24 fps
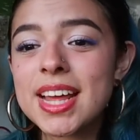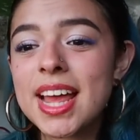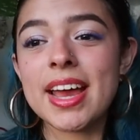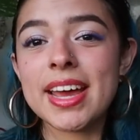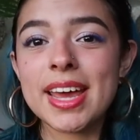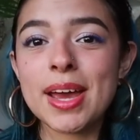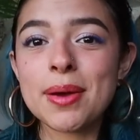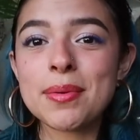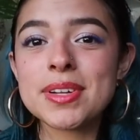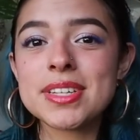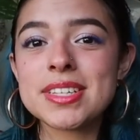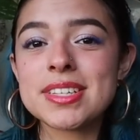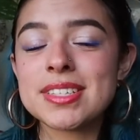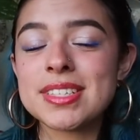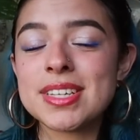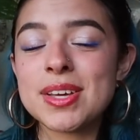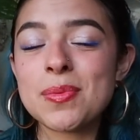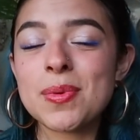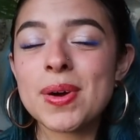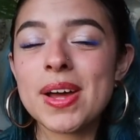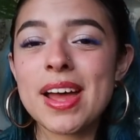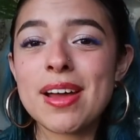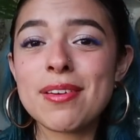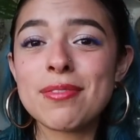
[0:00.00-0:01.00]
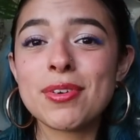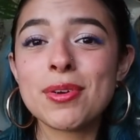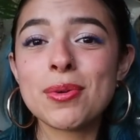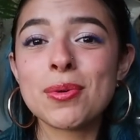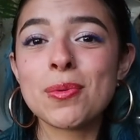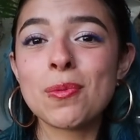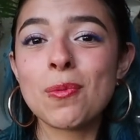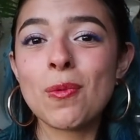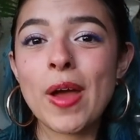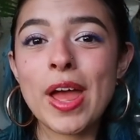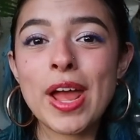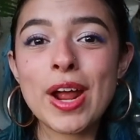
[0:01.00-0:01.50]
I can't wait to see what
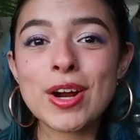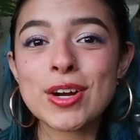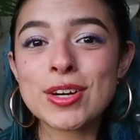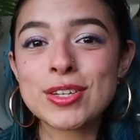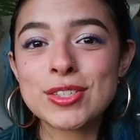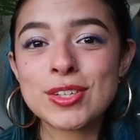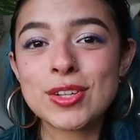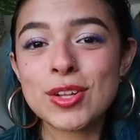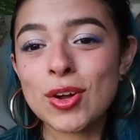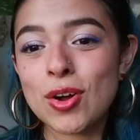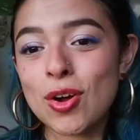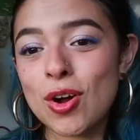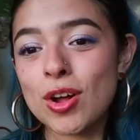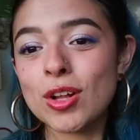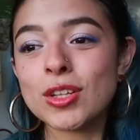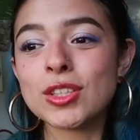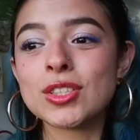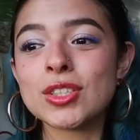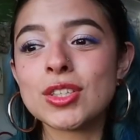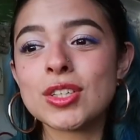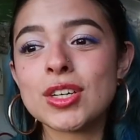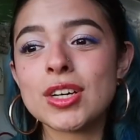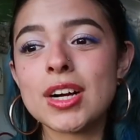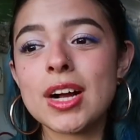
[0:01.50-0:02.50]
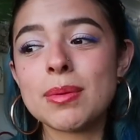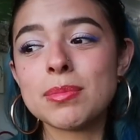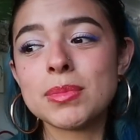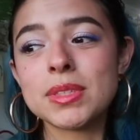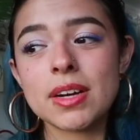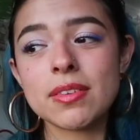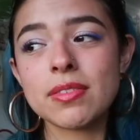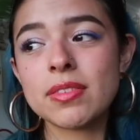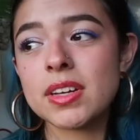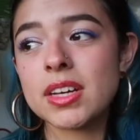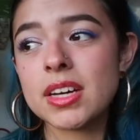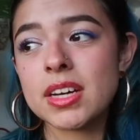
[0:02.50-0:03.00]
everyone wears to the concert. I'm
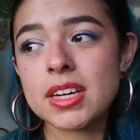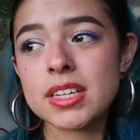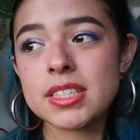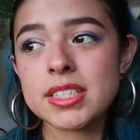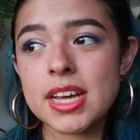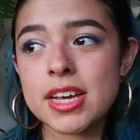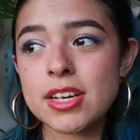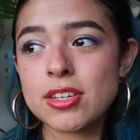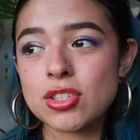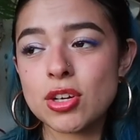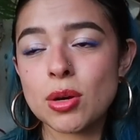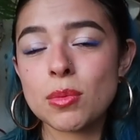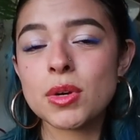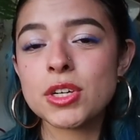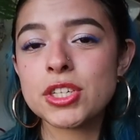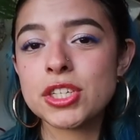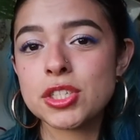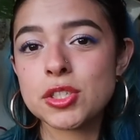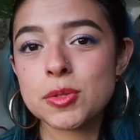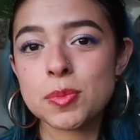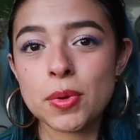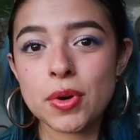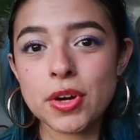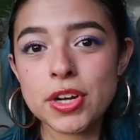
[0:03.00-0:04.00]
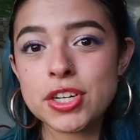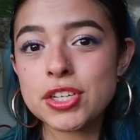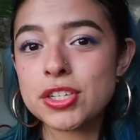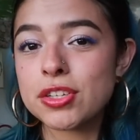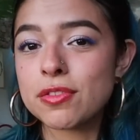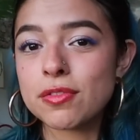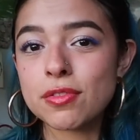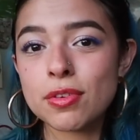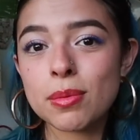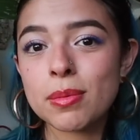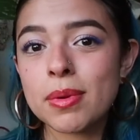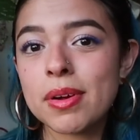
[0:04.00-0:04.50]
definitely gonna take so much inspiration
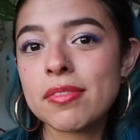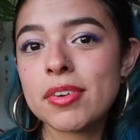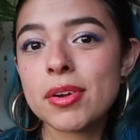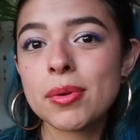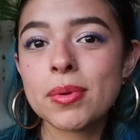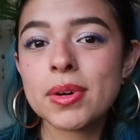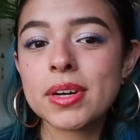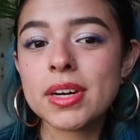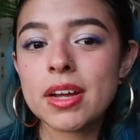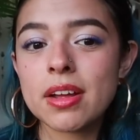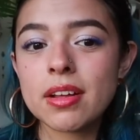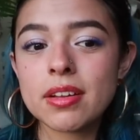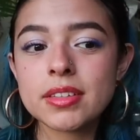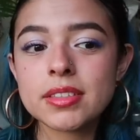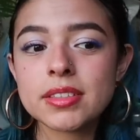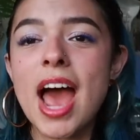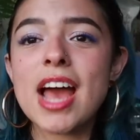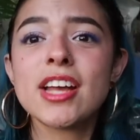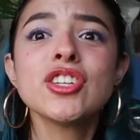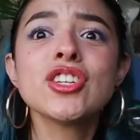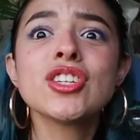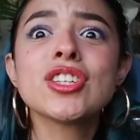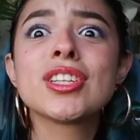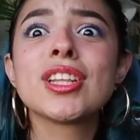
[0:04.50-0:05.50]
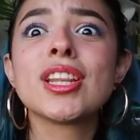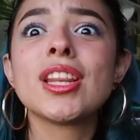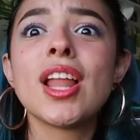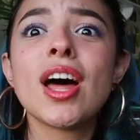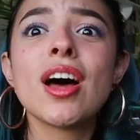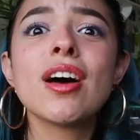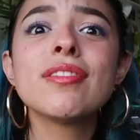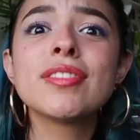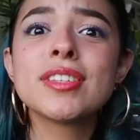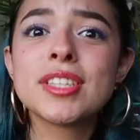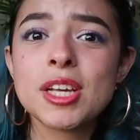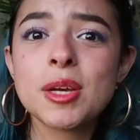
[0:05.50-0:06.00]
from everyone else. I just
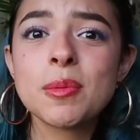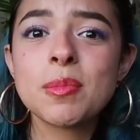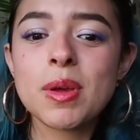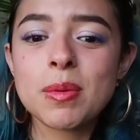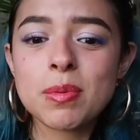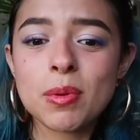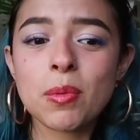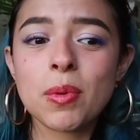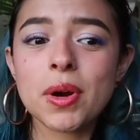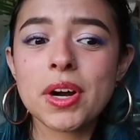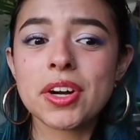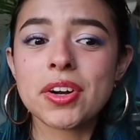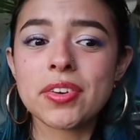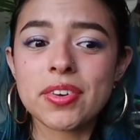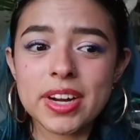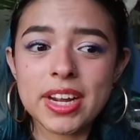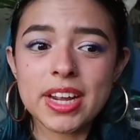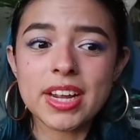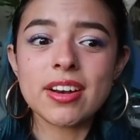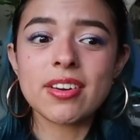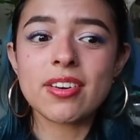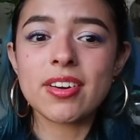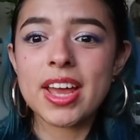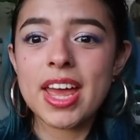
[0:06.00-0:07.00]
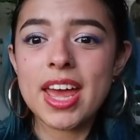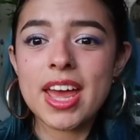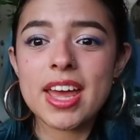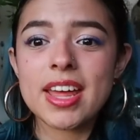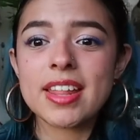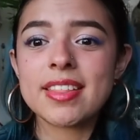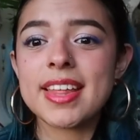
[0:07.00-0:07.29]
love seeing people wear green, okay?